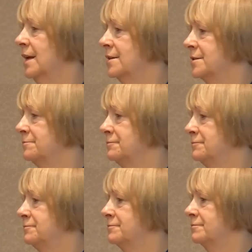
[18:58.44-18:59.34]
Yes.
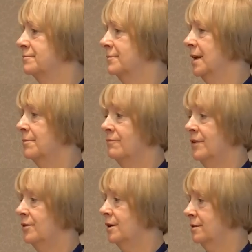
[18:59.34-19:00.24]
Yeah.
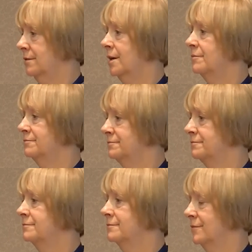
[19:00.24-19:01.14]
Very. Yeah. Very tricky.